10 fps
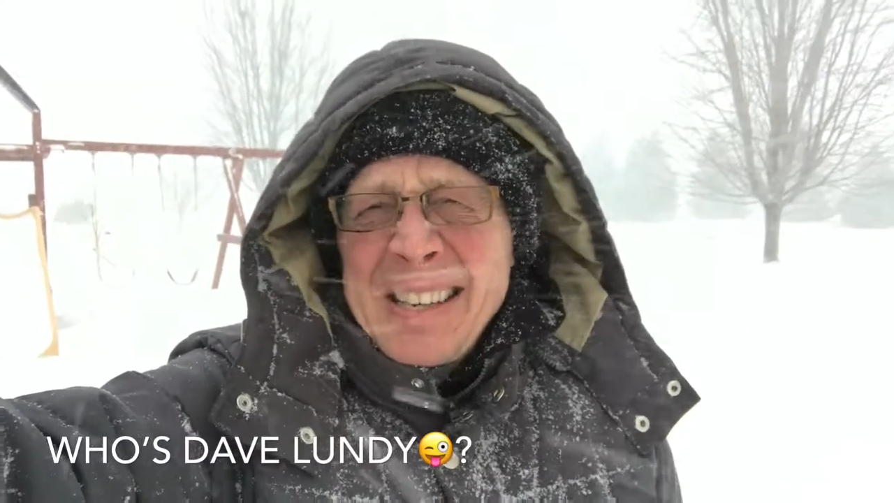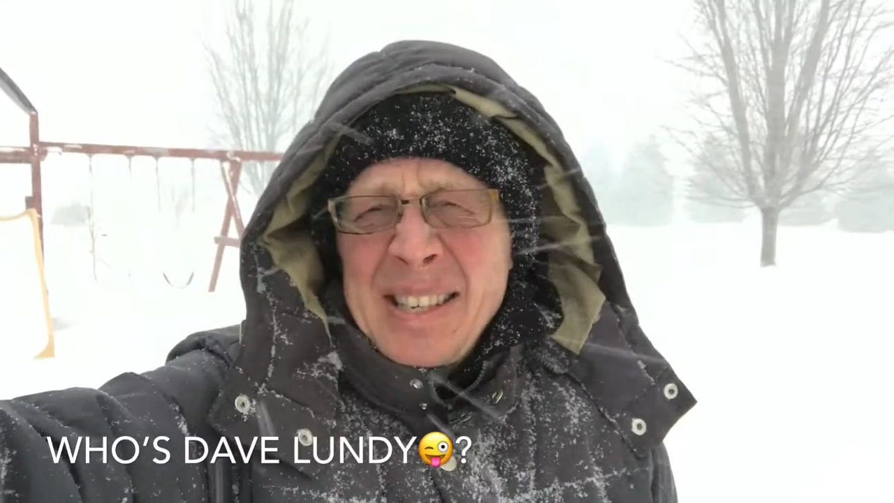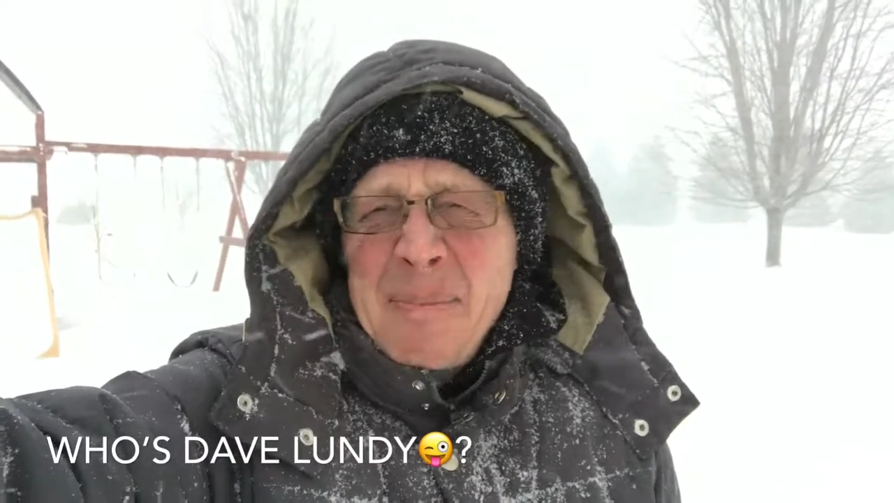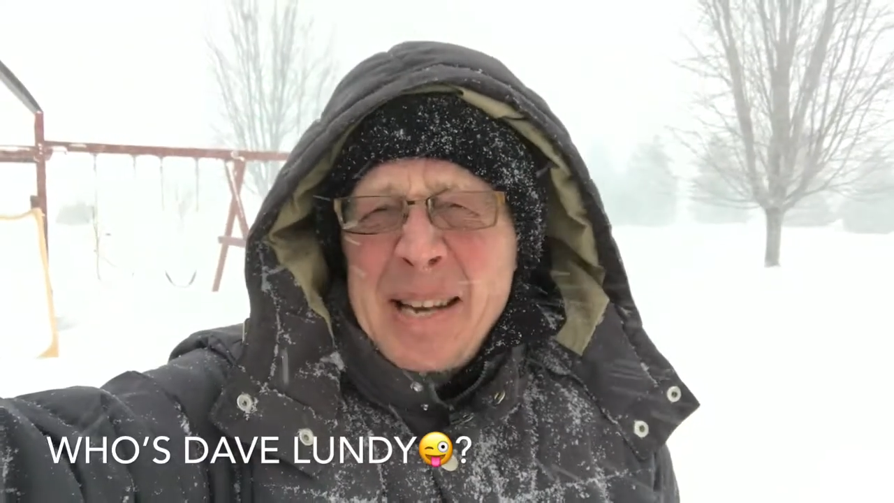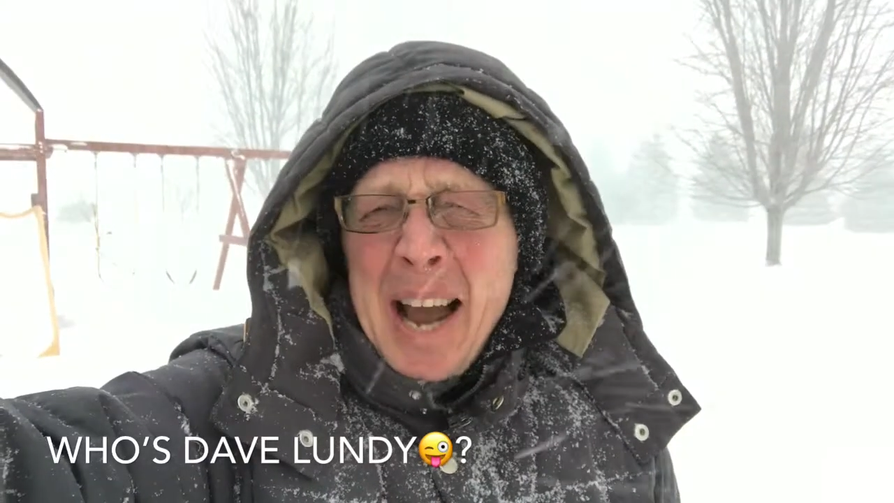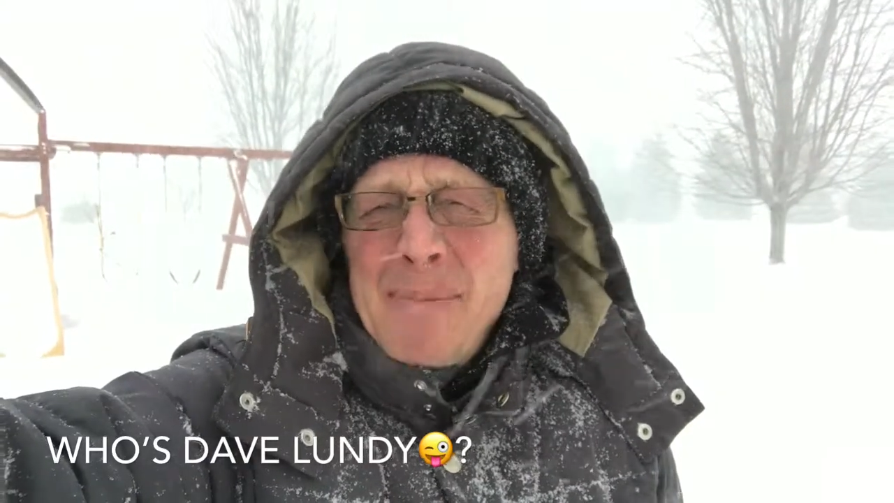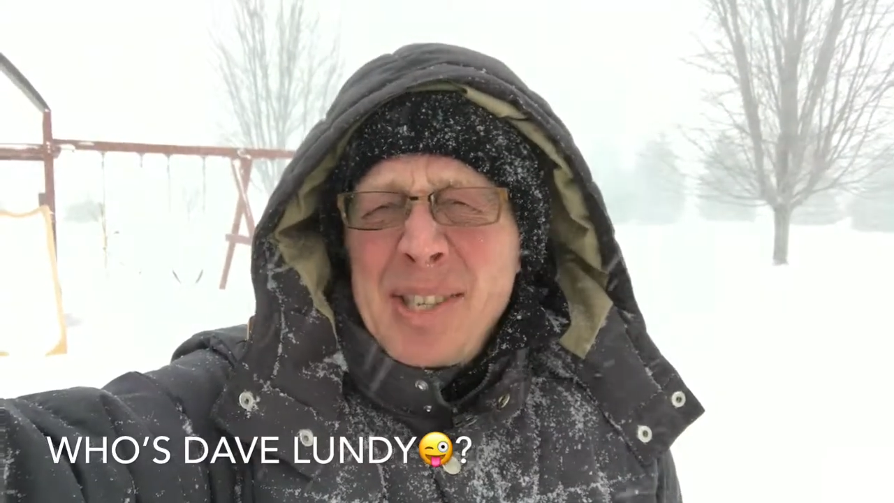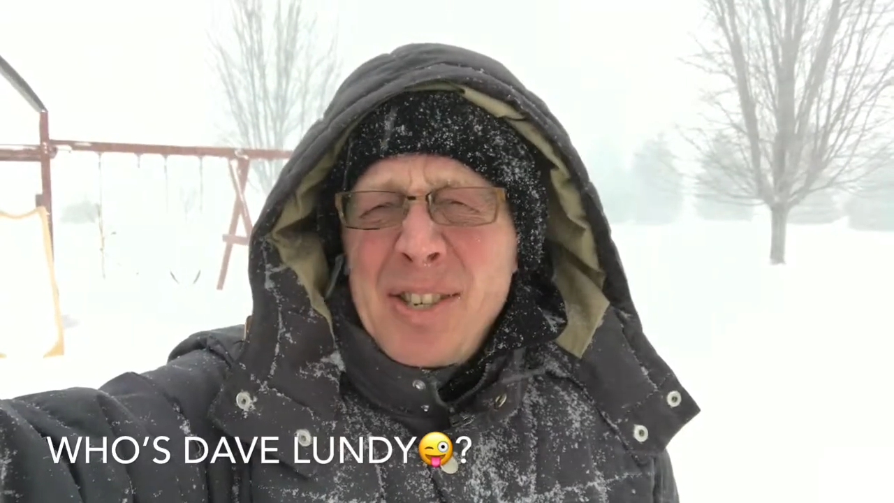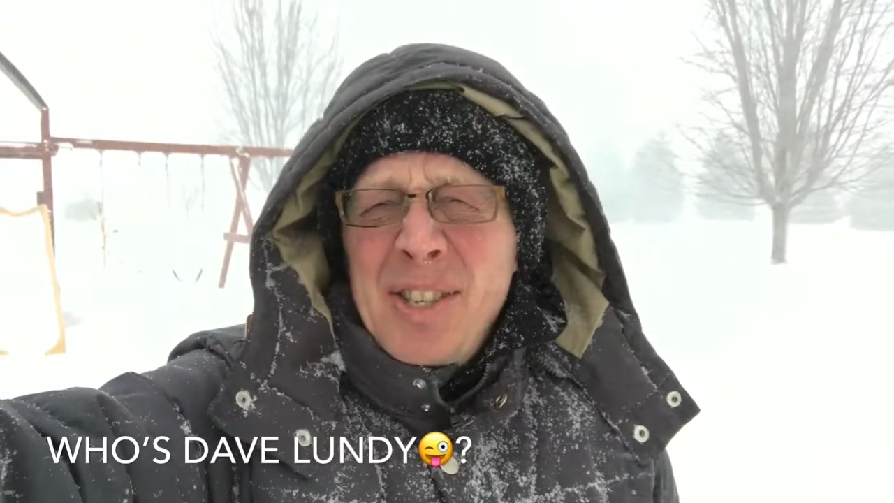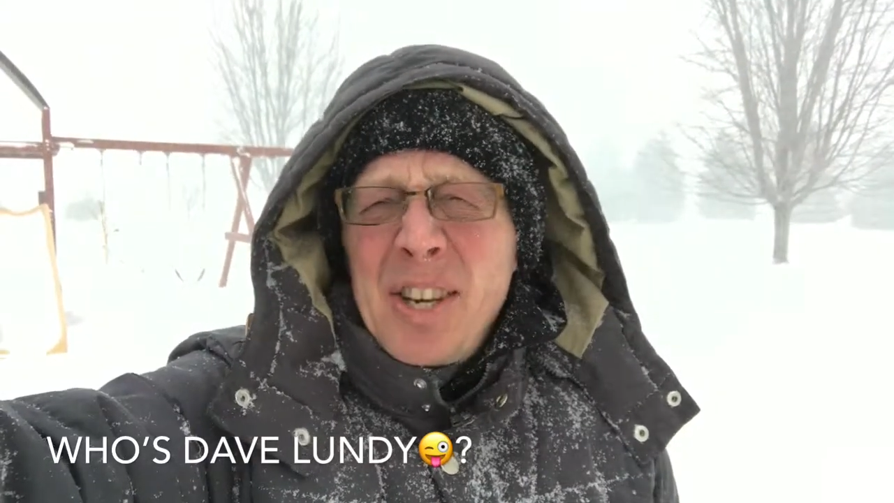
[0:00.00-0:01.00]

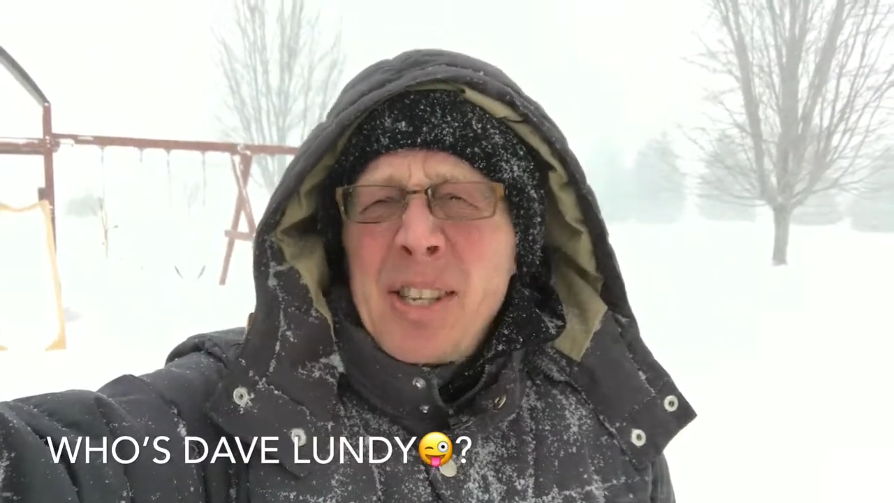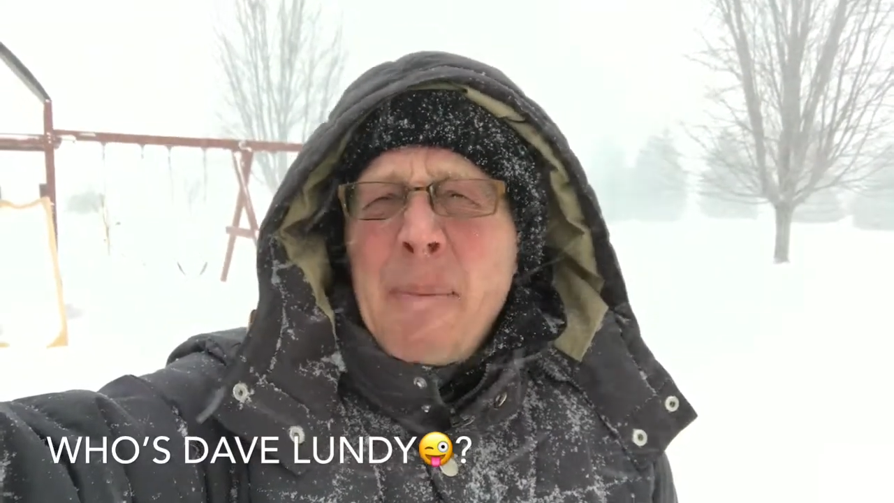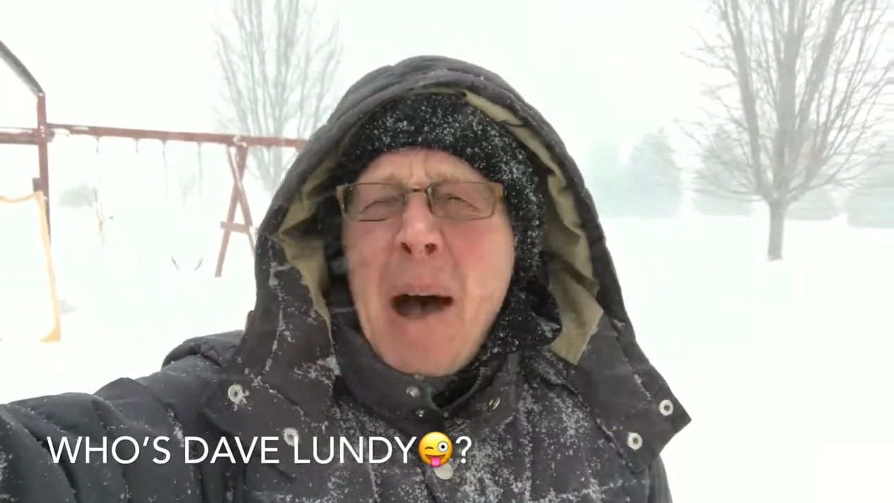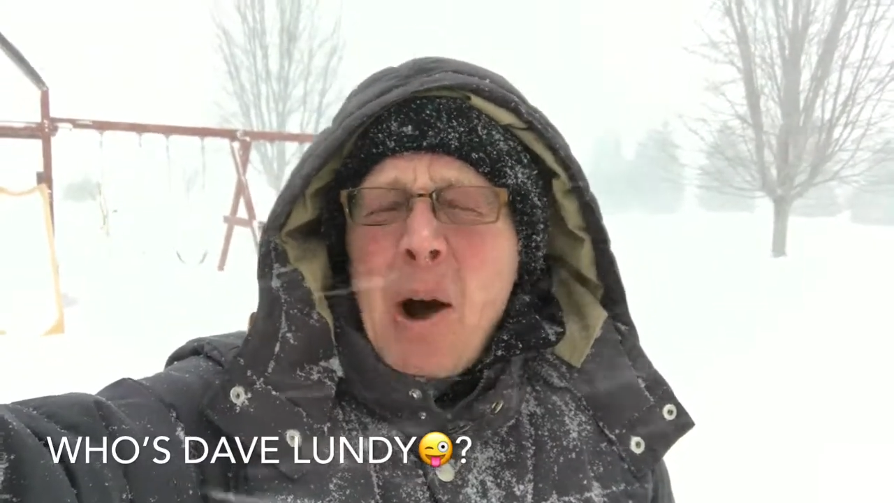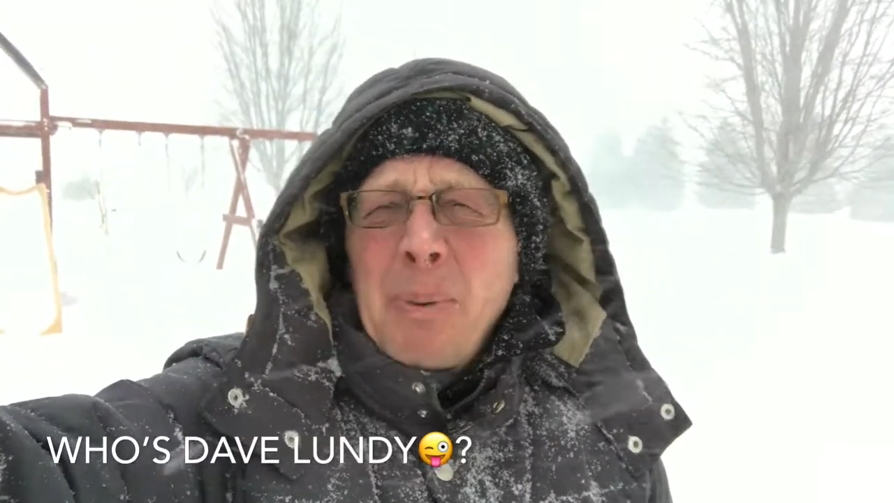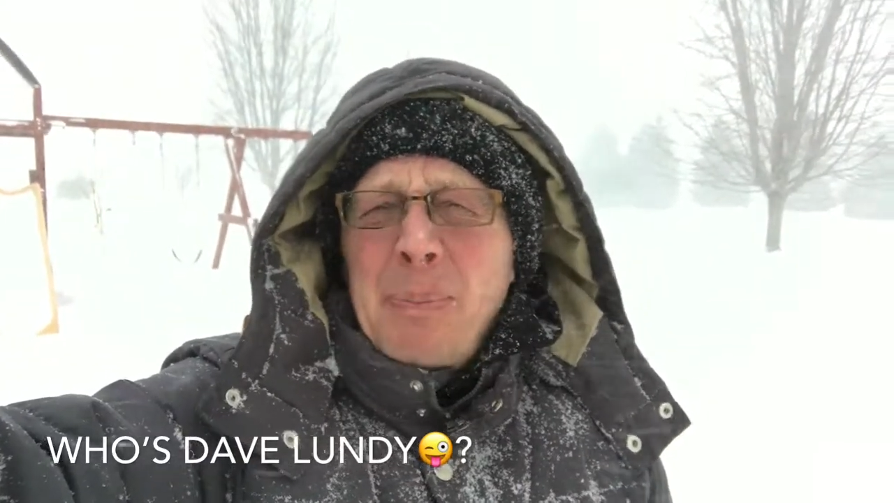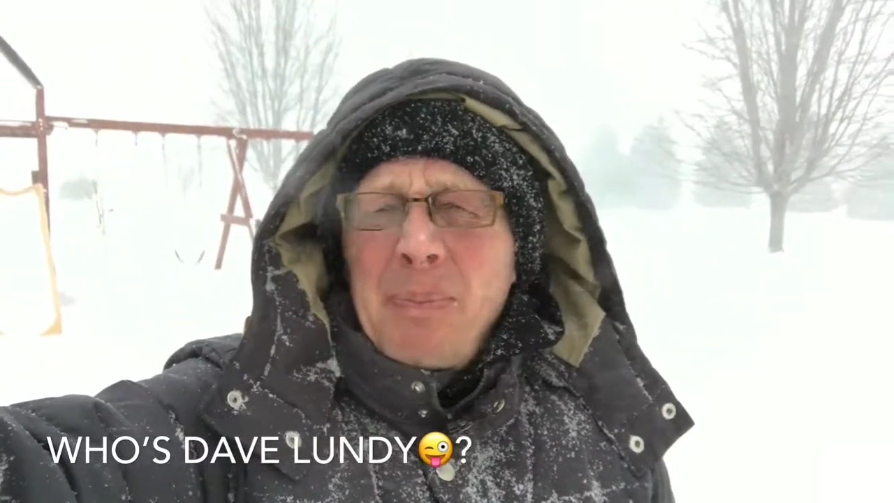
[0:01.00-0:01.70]
Sometimes it's just about